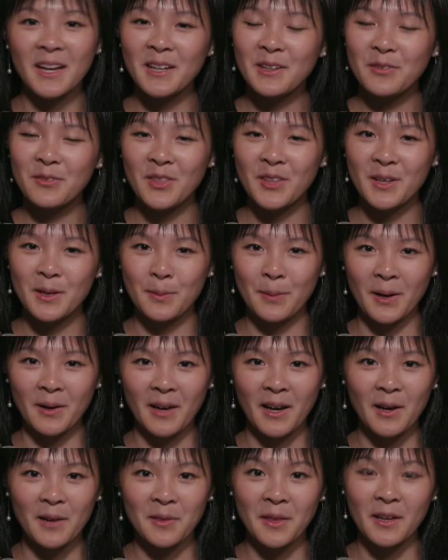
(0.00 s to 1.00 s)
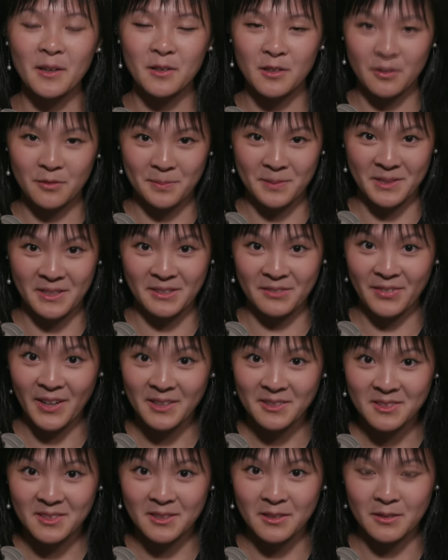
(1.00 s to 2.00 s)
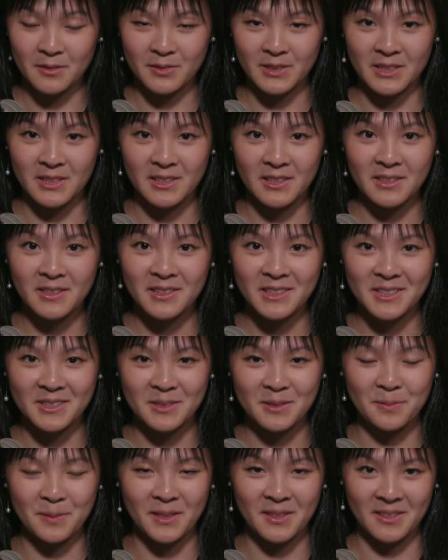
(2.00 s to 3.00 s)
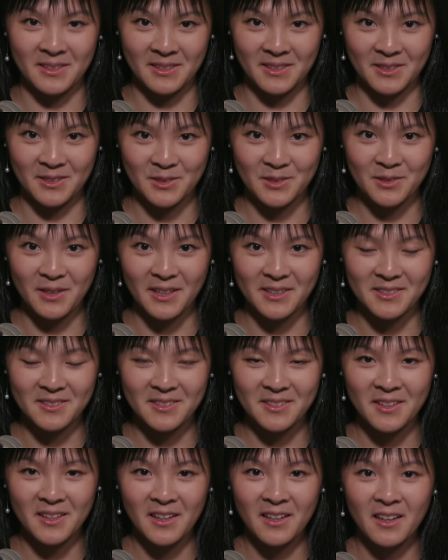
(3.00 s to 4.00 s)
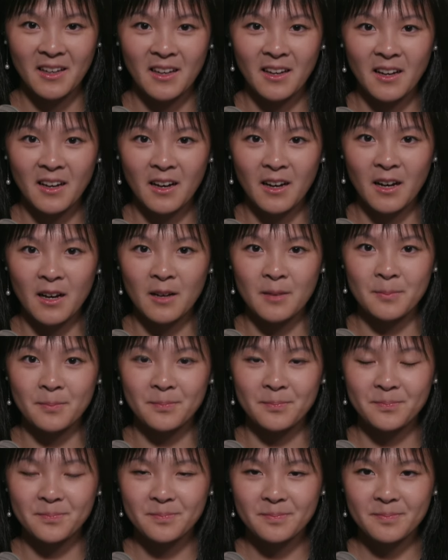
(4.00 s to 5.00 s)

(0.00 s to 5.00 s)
kind of think about how that could have been invested over the years within these trusts, um,